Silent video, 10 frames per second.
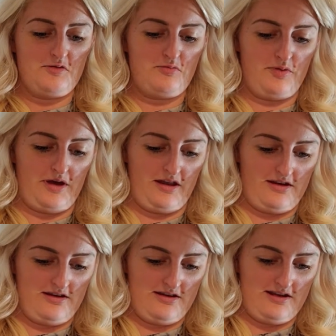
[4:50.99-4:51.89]
but
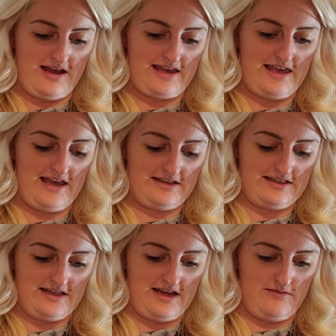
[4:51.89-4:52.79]
I can't
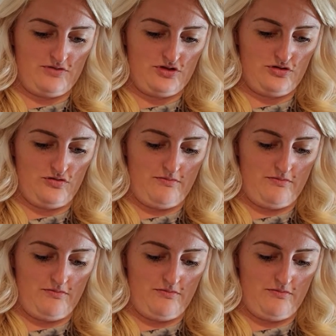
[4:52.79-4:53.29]
seem to